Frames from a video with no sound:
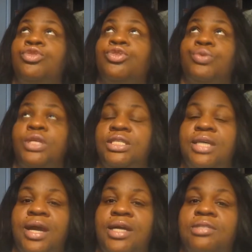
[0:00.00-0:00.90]
3
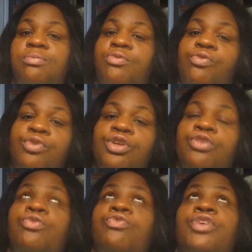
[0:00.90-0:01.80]
times before
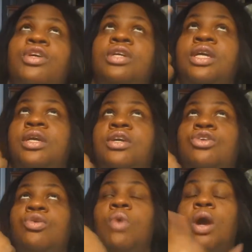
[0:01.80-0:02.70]
you fill in
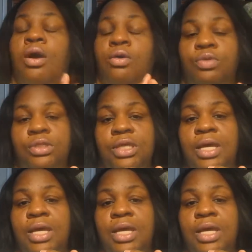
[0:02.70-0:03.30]
your walls.